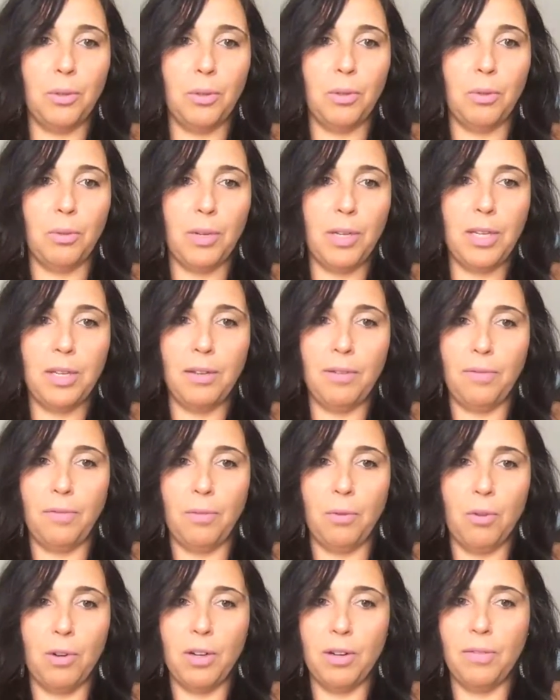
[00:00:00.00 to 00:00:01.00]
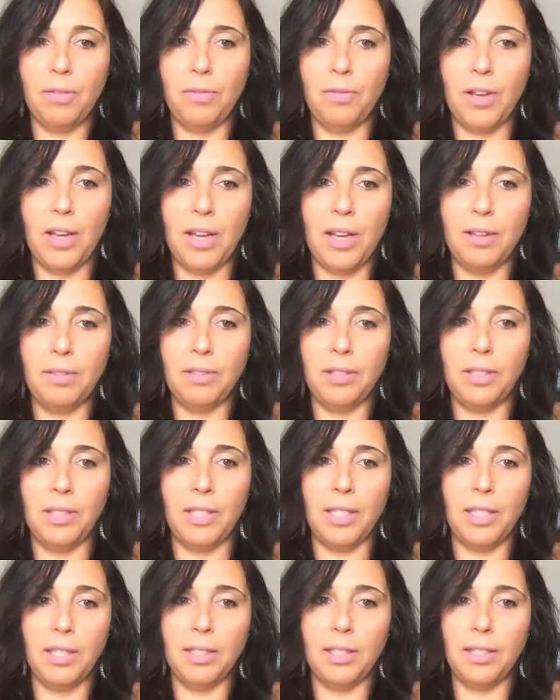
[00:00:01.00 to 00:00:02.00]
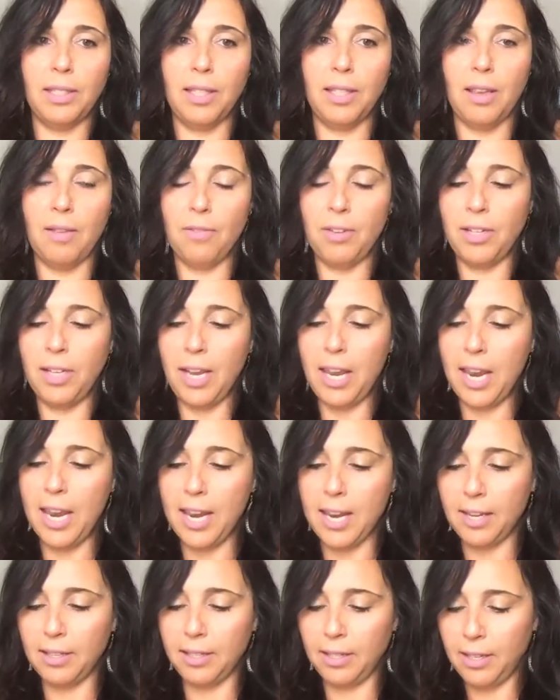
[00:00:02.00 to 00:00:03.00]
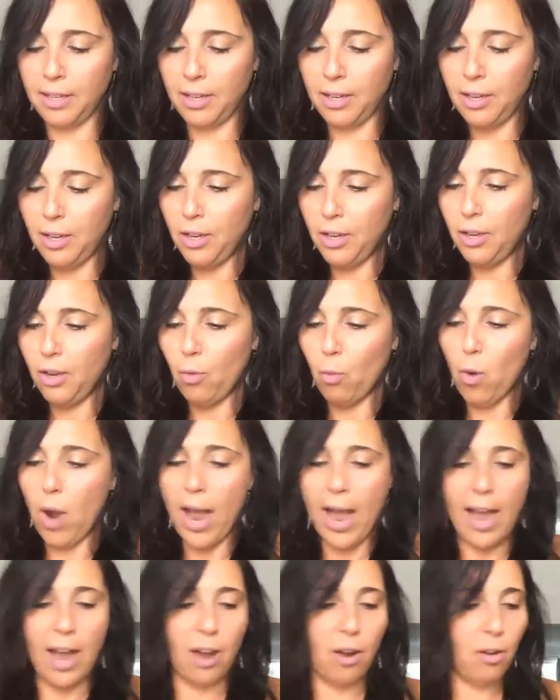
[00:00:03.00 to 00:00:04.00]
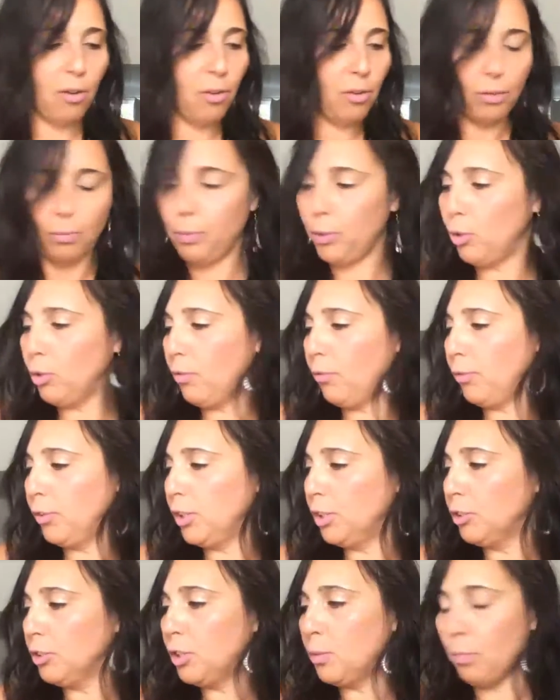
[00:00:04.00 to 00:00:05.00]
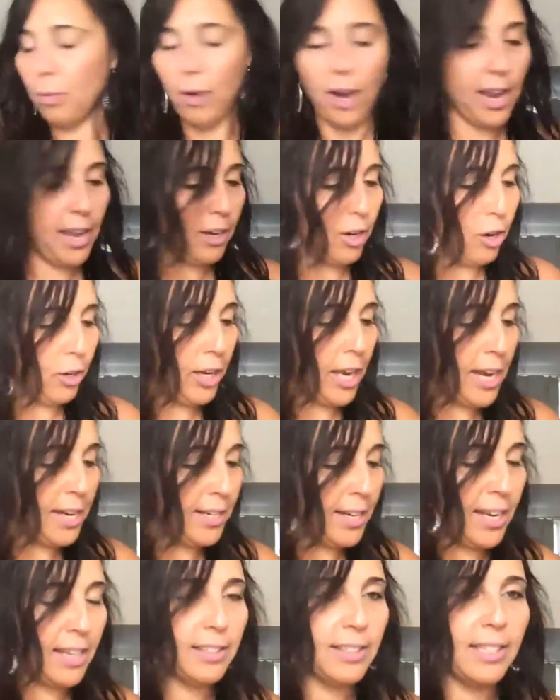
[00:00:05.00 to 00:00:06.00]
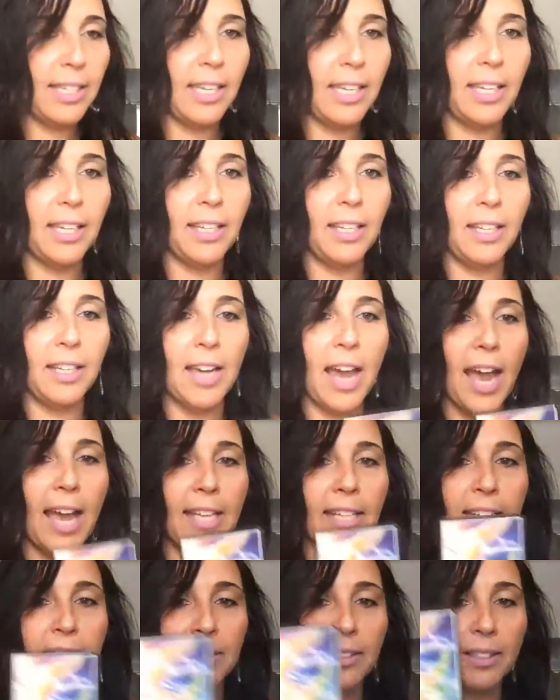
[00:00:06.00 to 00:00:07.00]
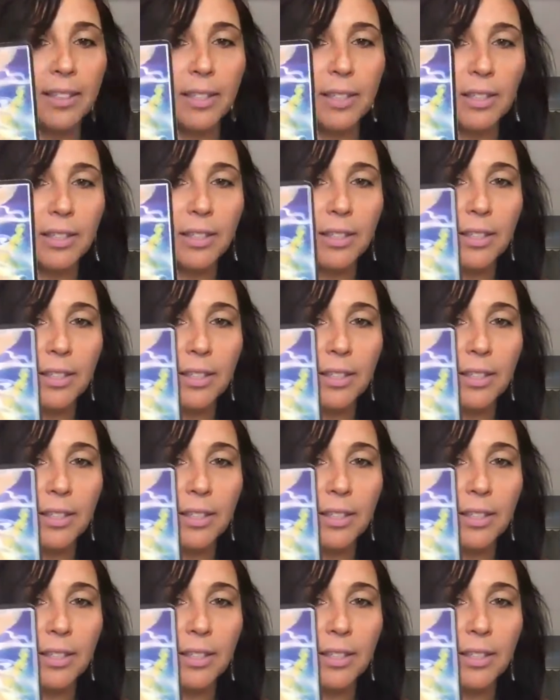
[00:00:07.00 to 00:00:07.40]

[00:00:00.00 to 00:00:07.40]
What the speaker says: 3, 4, 5, 6, 7, 8. Wow, beautiful little spread. Okay, Nancy, guidance.